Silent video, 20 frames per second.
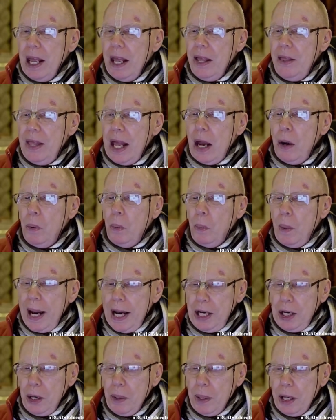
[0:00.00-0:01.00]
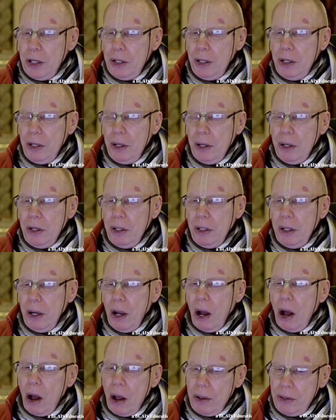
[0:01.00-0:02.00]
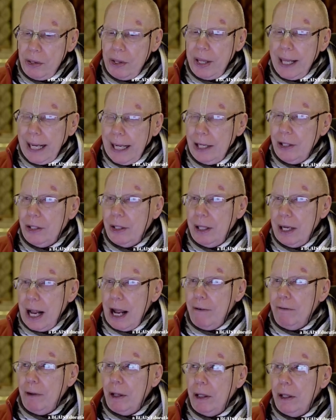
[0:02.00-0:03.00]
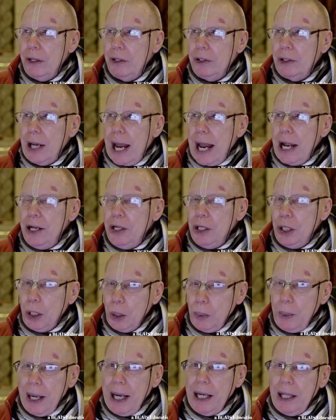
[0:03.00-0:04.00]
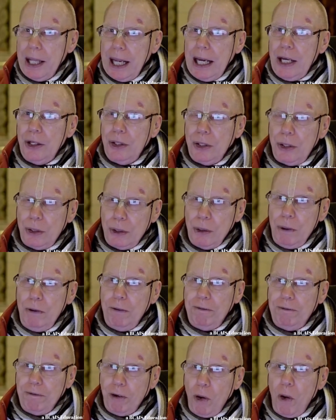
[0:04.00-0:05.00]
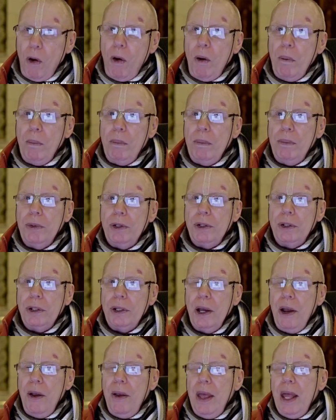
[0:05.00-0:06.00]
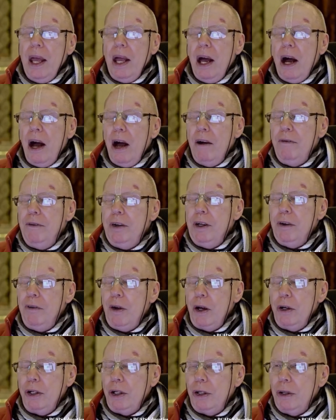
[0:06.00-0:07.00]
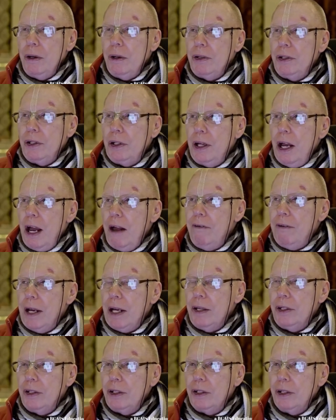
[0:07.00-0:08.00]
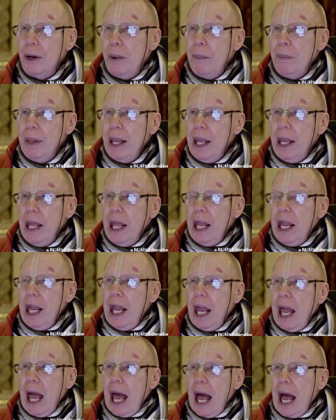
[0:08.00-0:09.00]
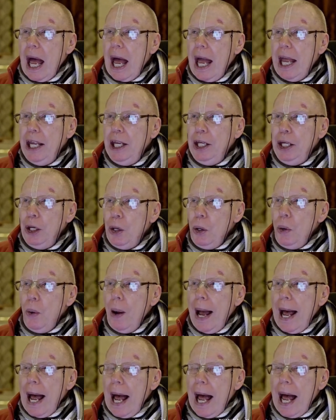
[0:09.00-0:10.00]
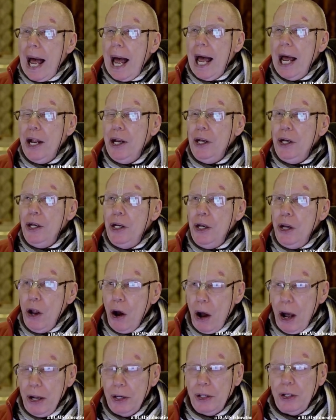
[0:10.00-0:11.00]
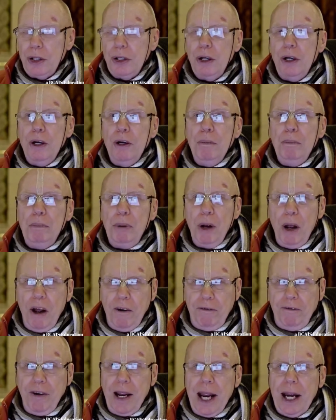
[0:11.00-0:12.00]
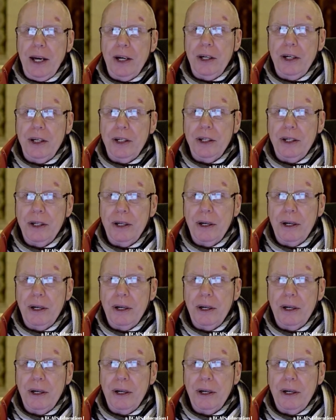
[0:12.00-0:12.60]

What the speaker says: that when you are on these levels and doing these two forms of devotional service, you are not perfect.